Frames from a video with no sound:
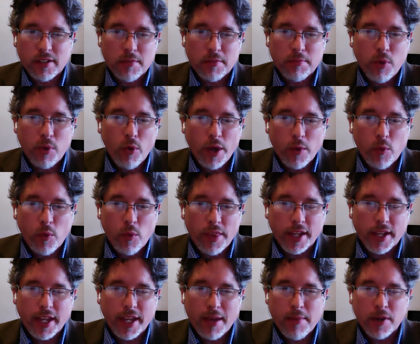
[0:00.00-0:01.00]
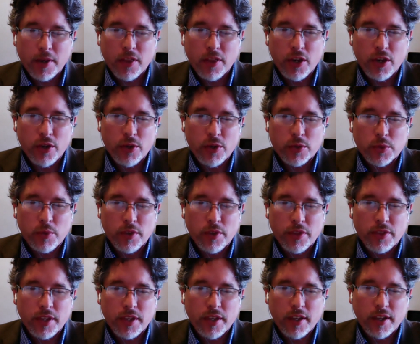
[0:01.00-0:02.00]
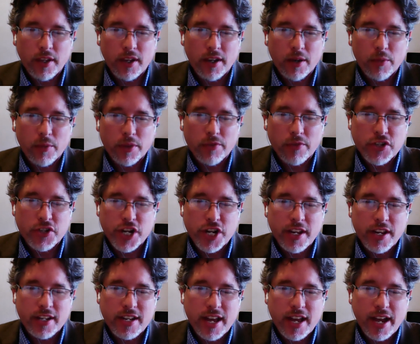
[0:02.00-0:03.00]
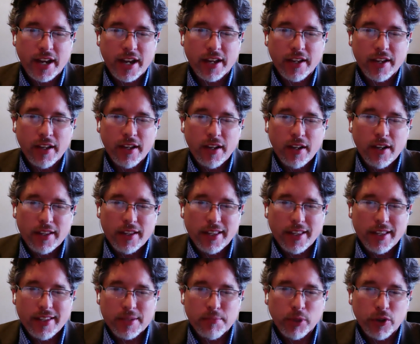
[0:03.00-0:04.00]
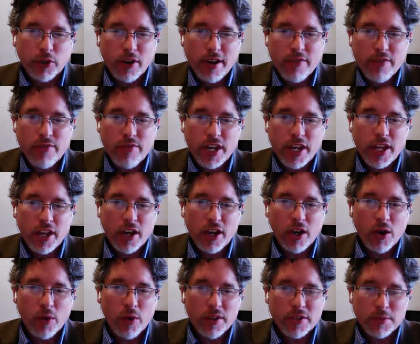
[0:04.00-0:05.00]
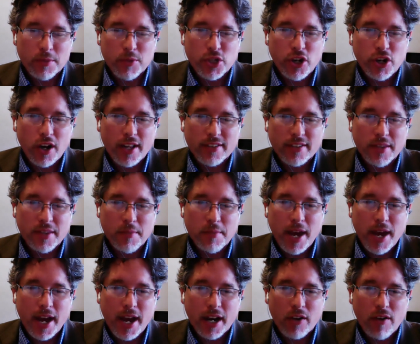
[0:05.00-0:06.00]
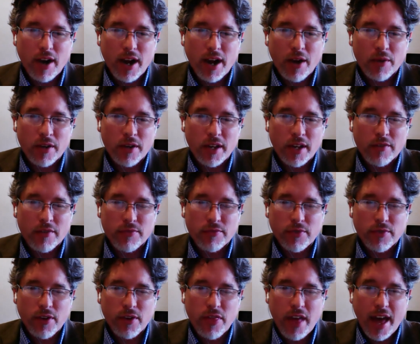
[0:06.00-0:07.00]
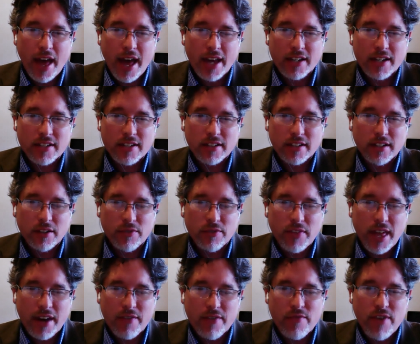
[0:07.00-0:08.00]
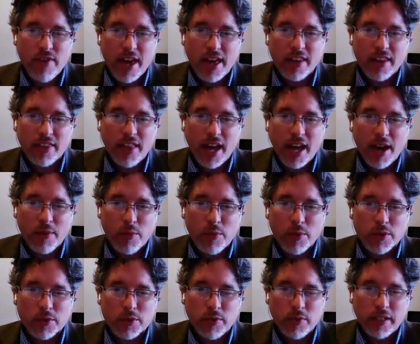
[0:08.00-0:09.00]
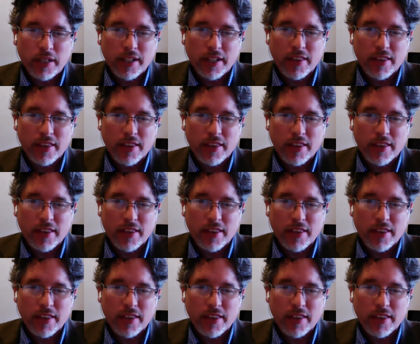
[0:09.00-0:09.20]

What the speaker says: point where they came into the news with the Virginia Tech. They had this blurry video and some shots in the background, and for that, for that event, that was really